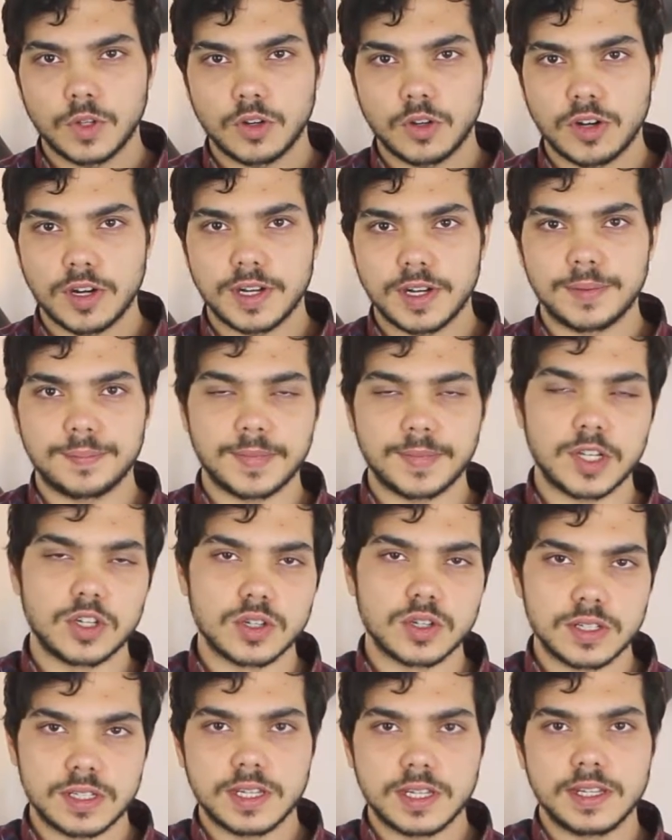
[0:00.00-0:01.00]
great. And you
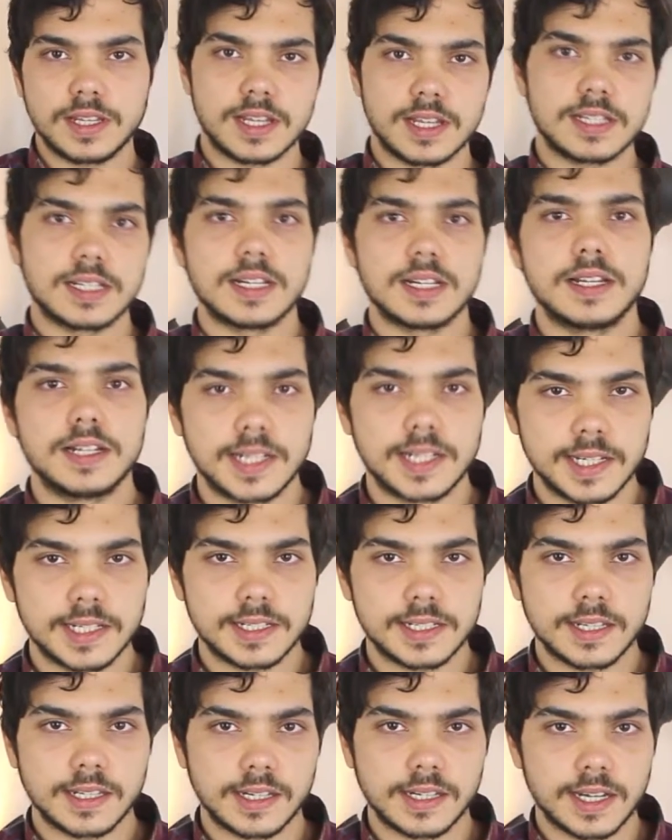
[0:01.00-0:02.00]
can see that's leading
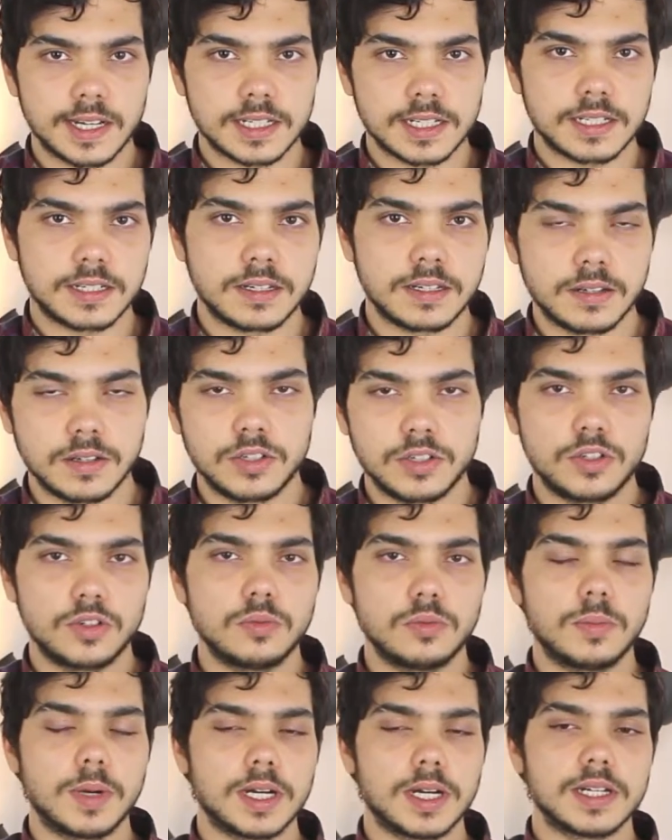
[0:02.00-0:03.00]
into the next 2
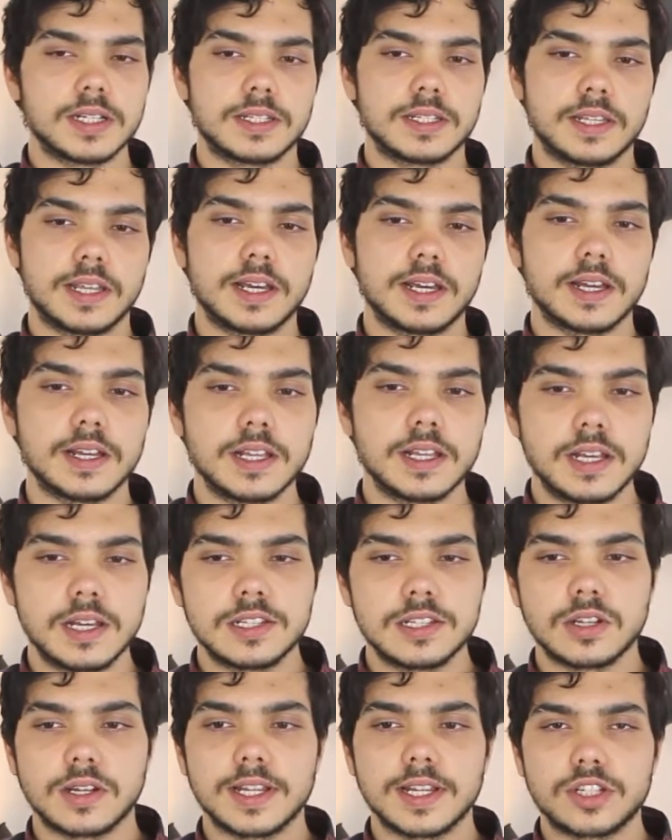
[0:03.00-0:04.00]
bars there.
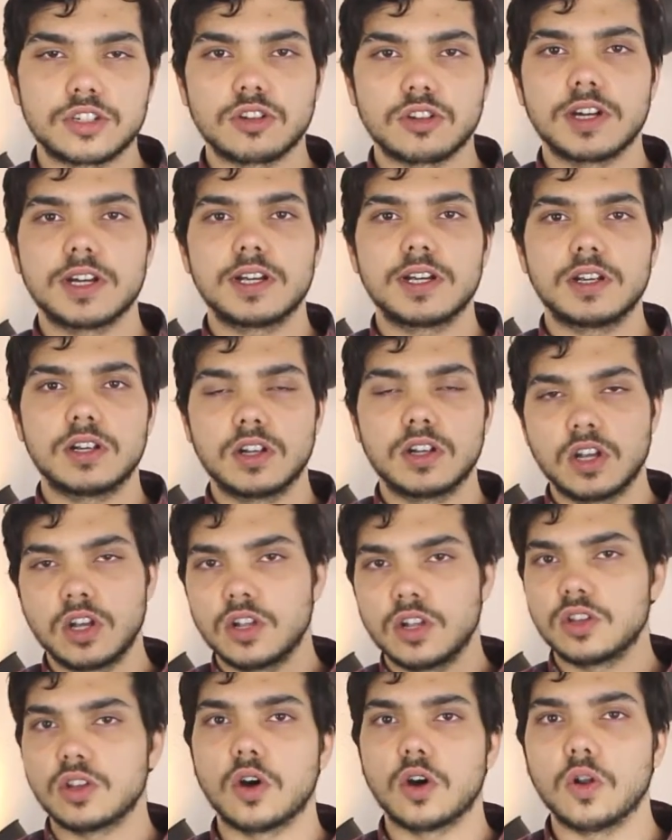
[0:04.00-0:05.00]
So let's try
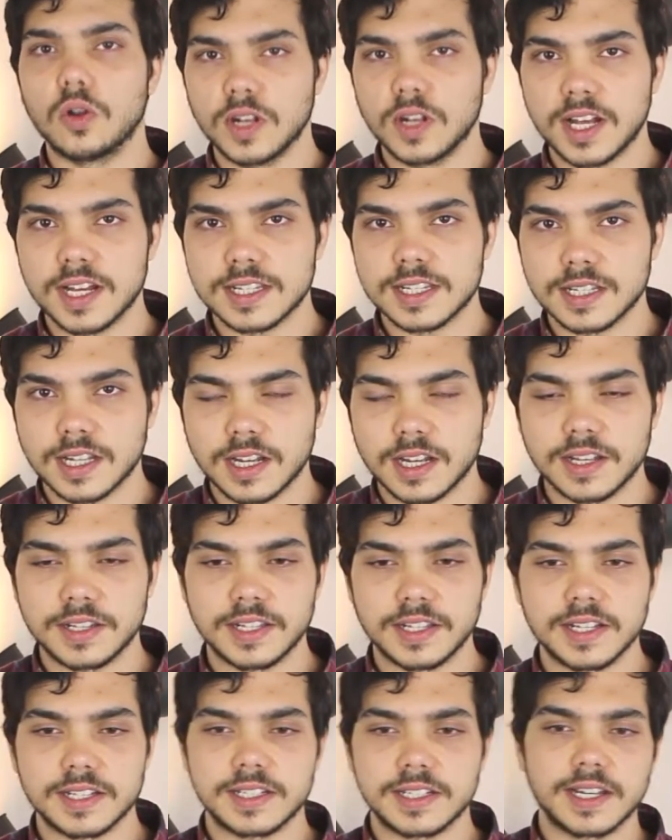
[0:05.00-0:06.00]
the whole last line
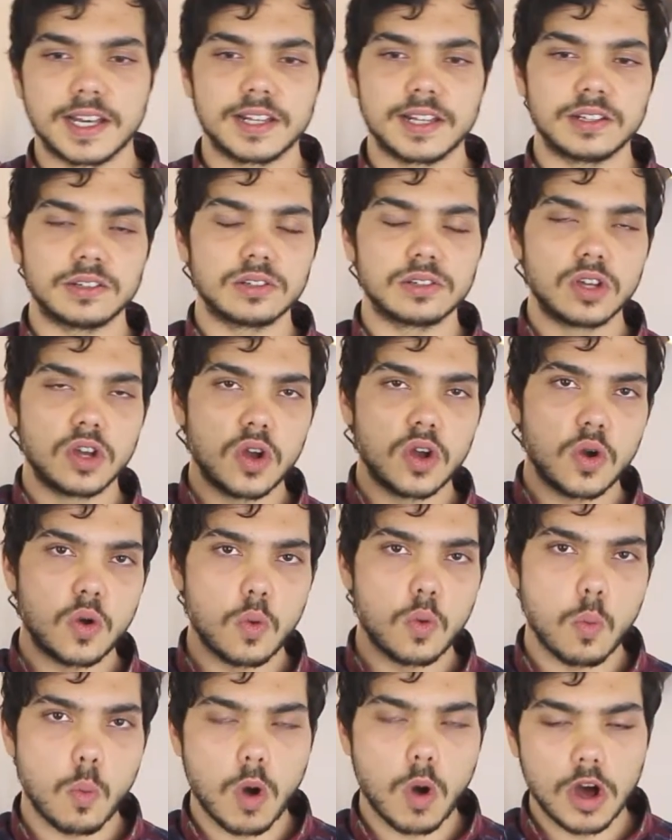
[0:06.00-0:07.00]
there together.
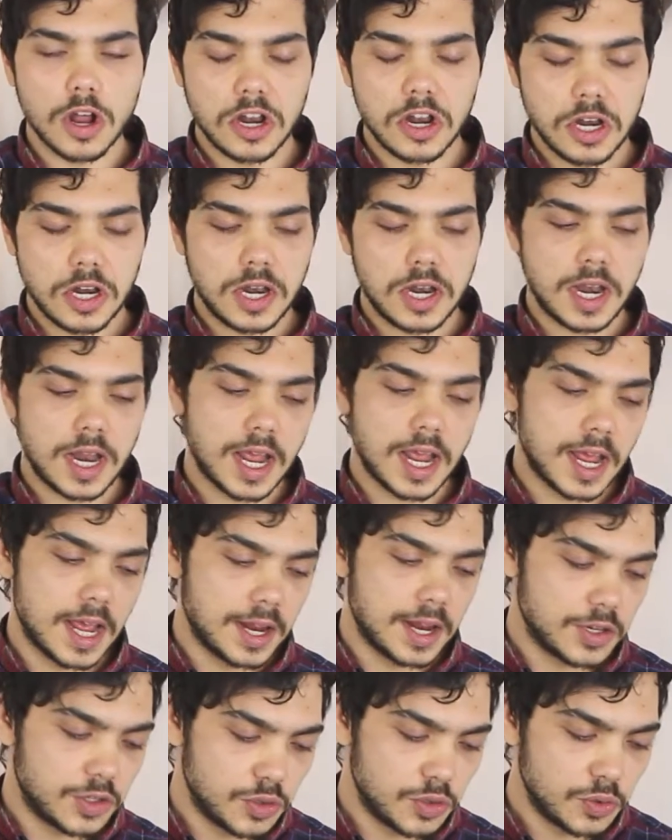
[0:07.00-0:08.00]
1
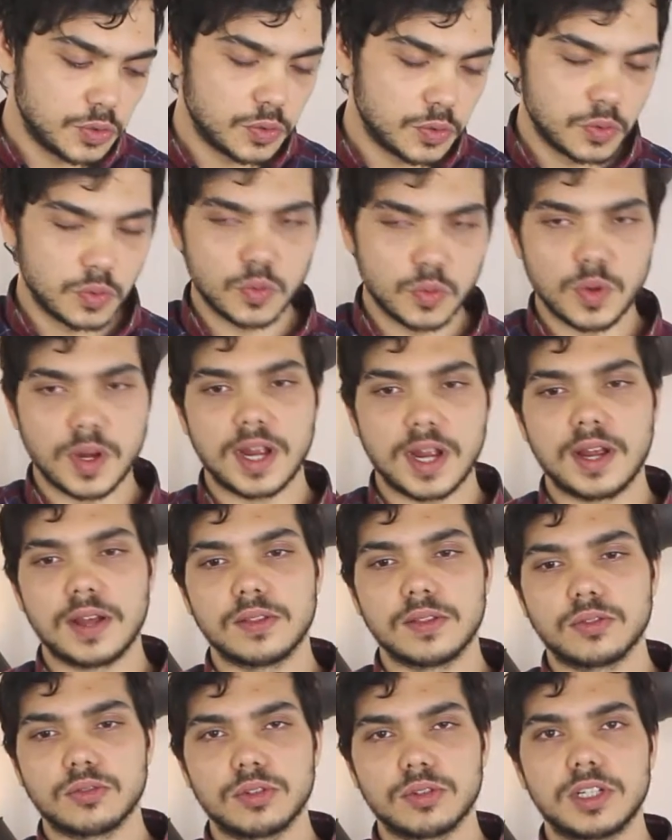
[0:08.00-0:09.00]
and 2
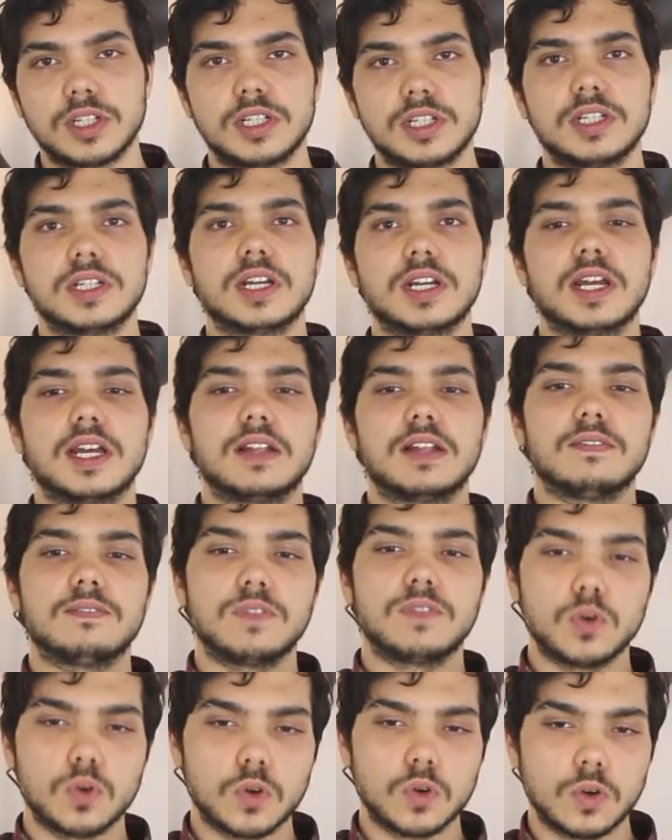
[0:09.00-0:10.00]
and 3 and
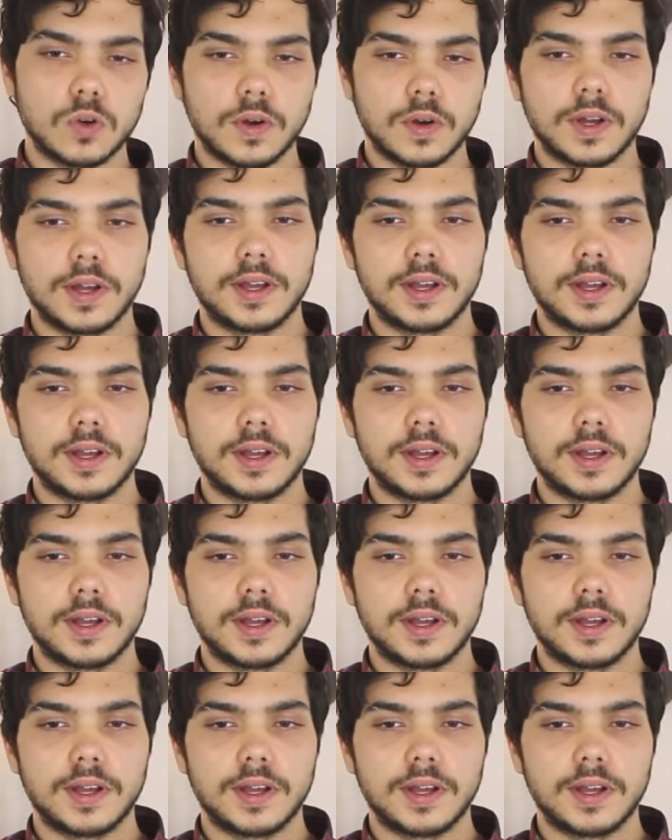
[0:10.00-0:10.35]
4